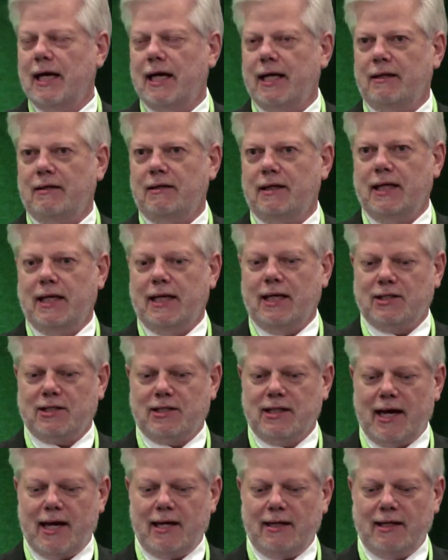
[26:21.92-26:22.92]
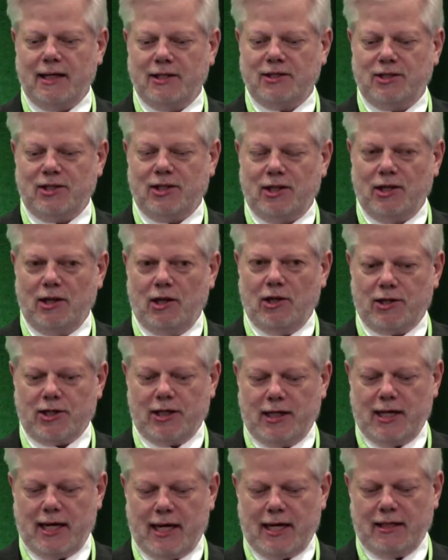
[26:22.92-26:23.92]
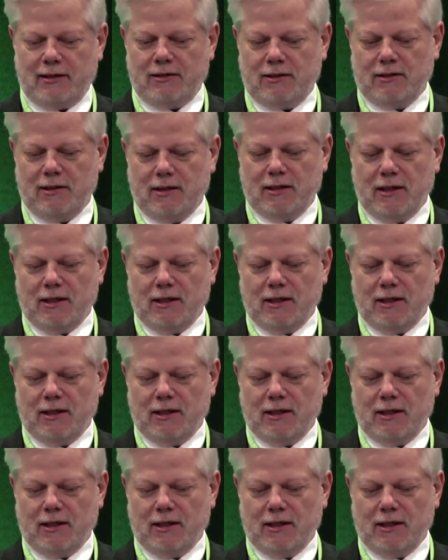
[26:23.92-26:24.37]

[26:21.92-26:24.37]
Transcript: And it's not necessarily looking at